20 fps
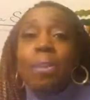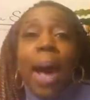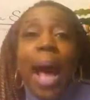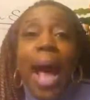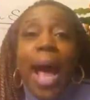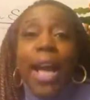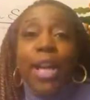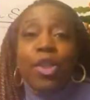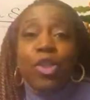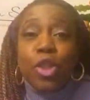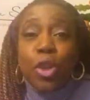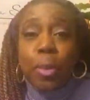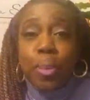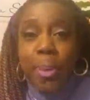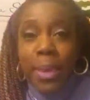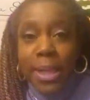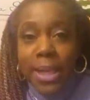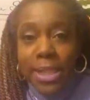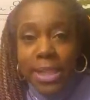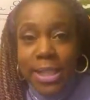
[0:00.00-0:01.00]
Mind Your
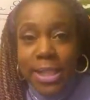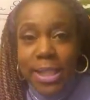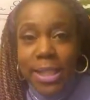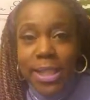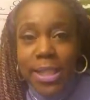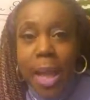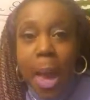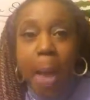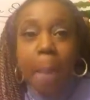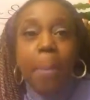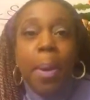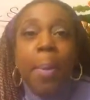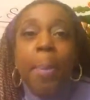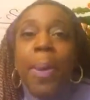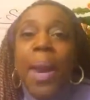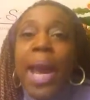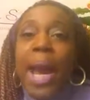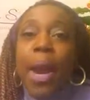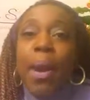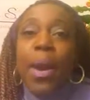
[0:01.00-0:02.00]
Business,
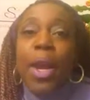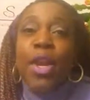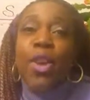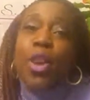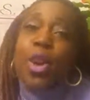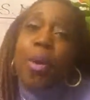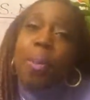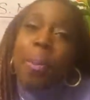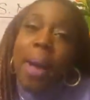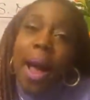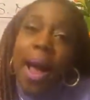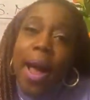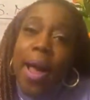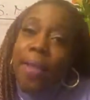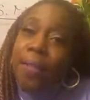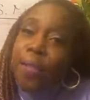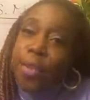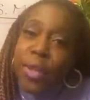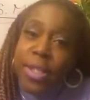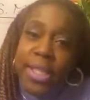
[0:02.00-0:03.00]
Preparing Your
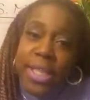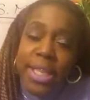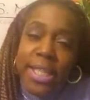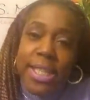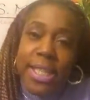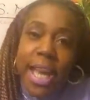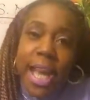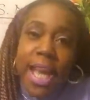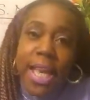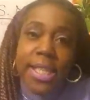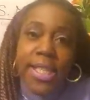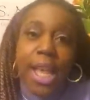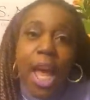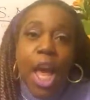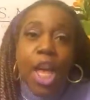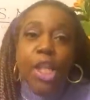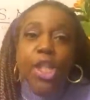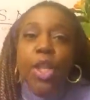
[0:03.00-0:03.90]
Mind for Success.